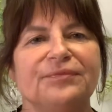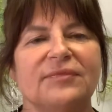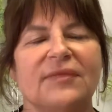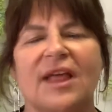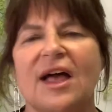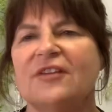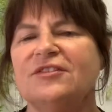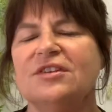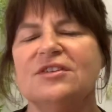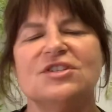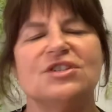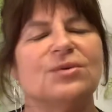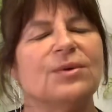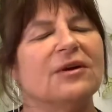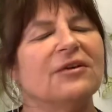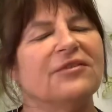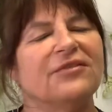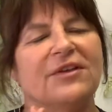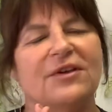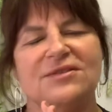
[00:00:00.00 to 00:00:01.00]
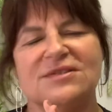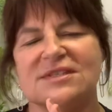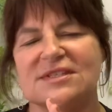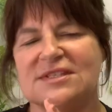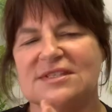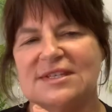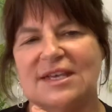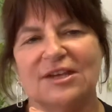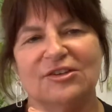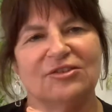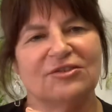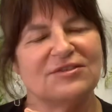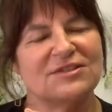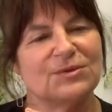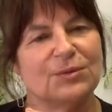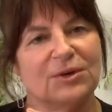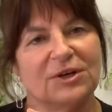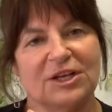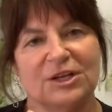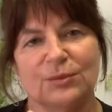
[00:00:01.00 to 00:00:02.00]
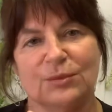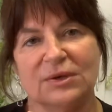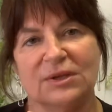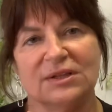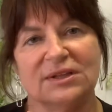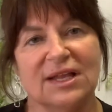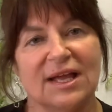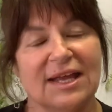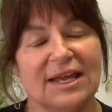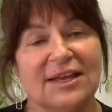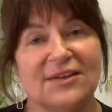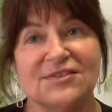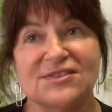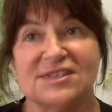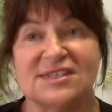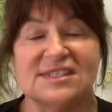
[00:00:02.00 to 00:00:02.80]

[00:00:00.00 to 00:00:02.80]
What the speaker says: I've done 12,000 sessions working with clients,